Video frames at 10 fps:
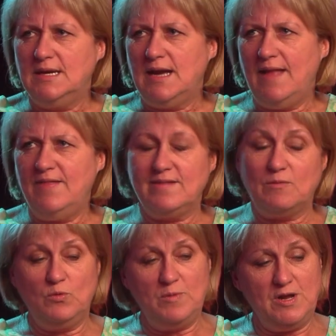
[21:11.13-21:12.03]
and the
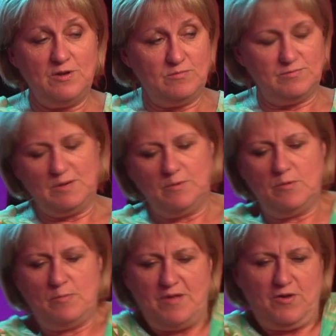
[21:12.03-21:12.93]
woman so we
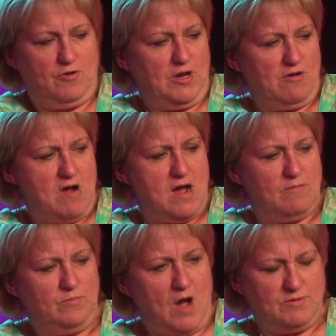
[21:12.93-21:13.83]
were both holding her
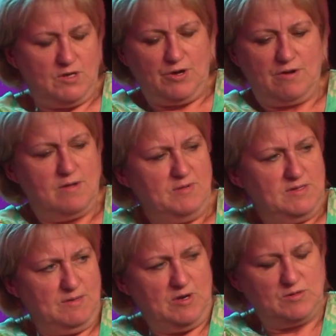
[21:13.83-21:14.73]
arm. I was holding her arm, then
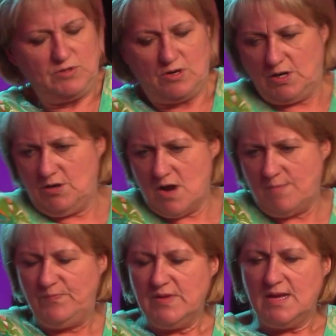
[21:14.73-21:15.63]
someone else was holding her arm.